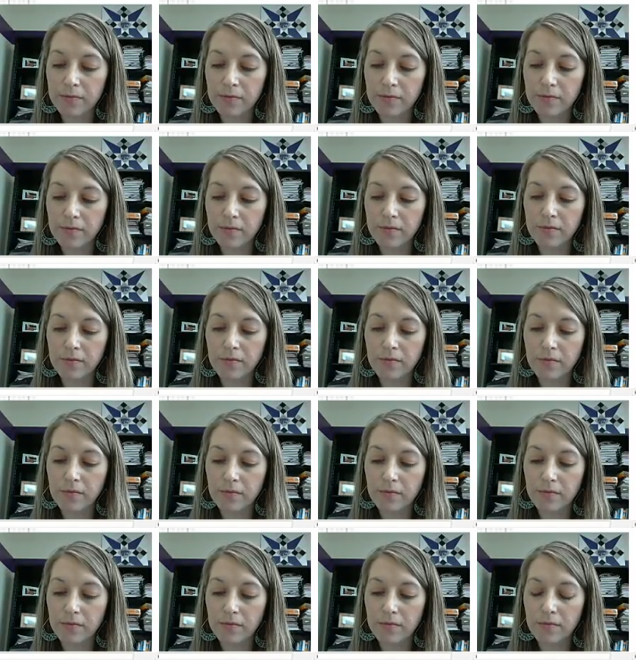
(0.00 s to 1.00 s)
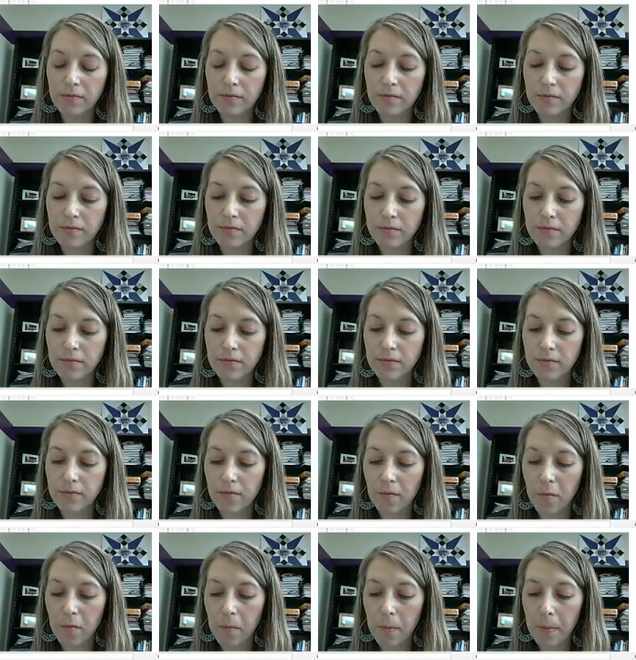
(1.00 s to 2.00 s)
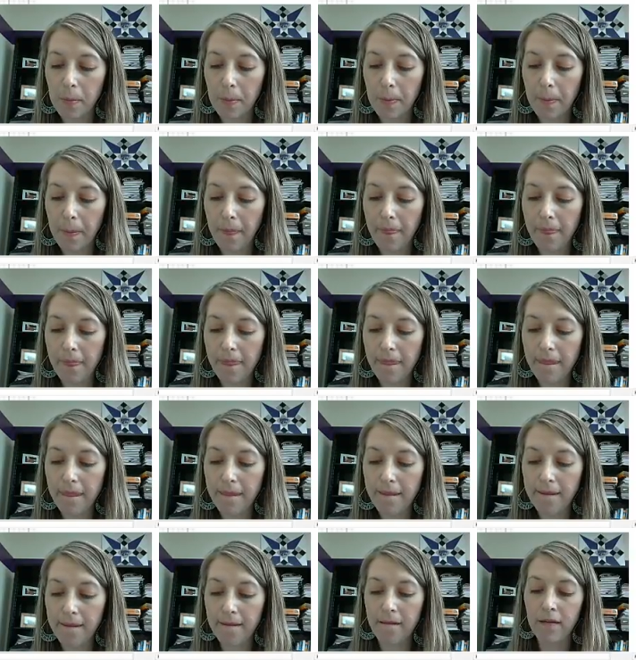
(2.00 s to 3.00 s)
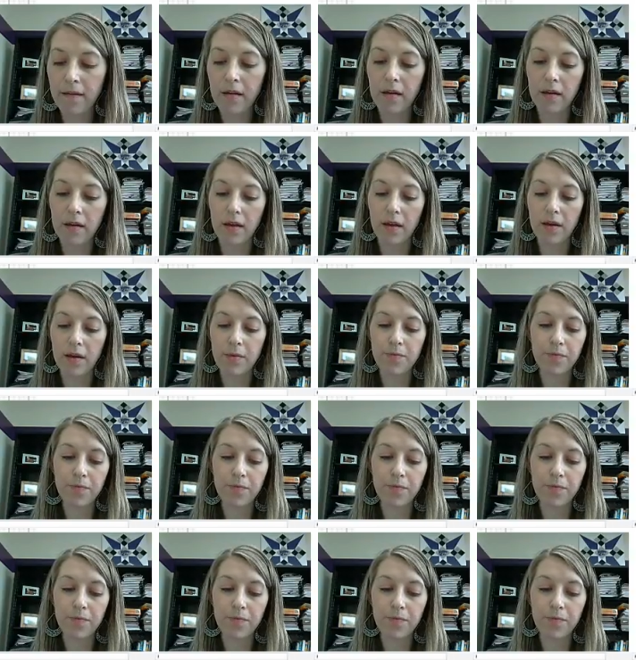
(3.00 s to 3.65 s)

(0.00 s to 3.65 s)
No one is speaking in this clip.